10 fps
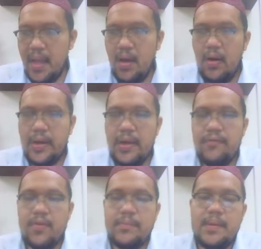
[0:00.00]
okay,
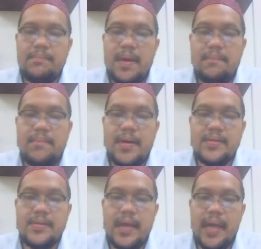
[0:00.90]
from the
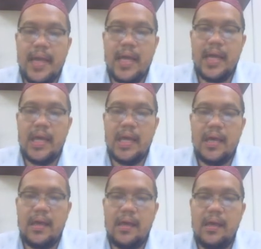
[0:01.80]
members,
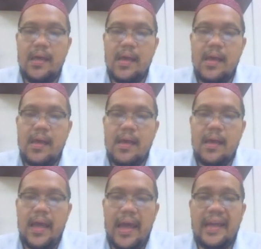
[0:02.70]
and
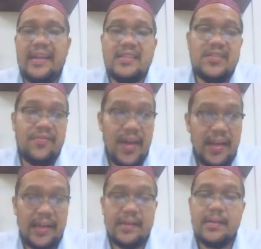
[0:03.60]
it is
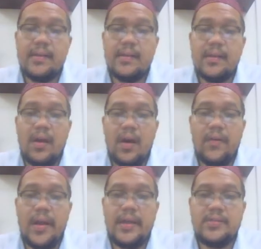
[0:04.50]
valid. All
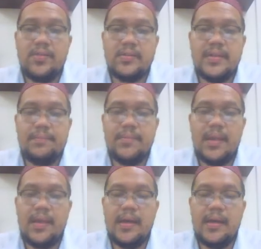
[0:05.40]
right, it's not
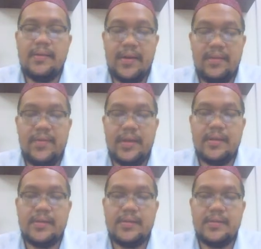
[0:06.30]
something
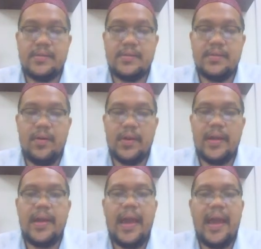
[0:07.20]
irrelevant.
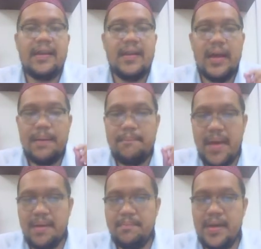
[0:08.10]
Okay, and
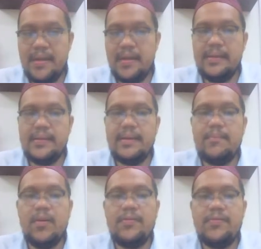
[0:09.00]
amendment in term of